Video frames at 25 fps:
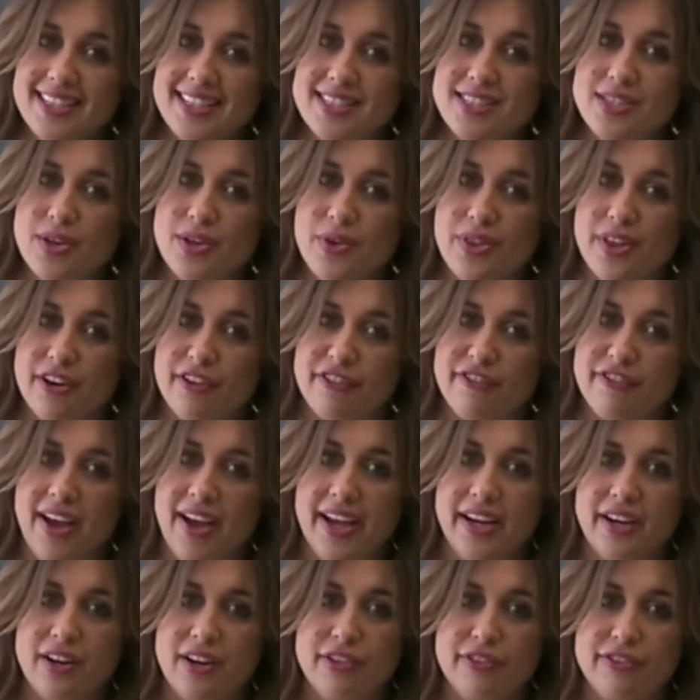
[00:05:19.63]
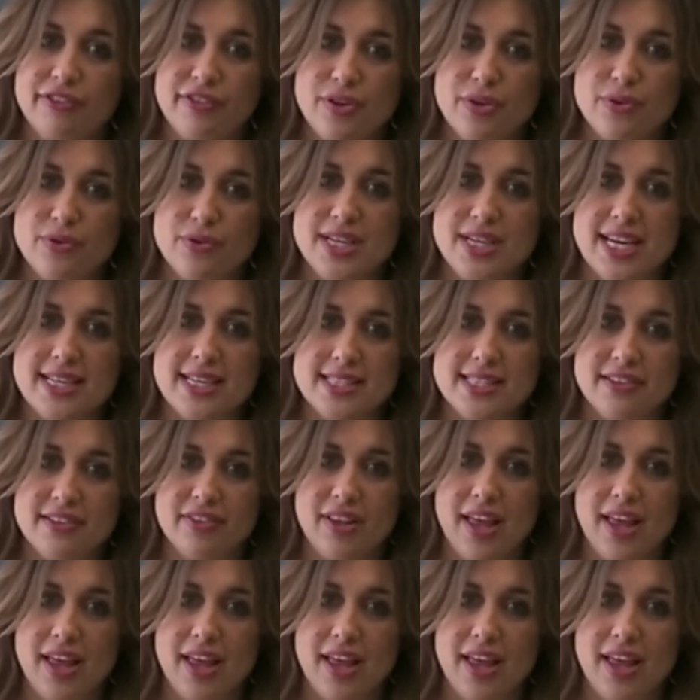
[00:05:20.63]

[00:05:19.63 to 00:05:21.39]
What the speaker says: So their final few days of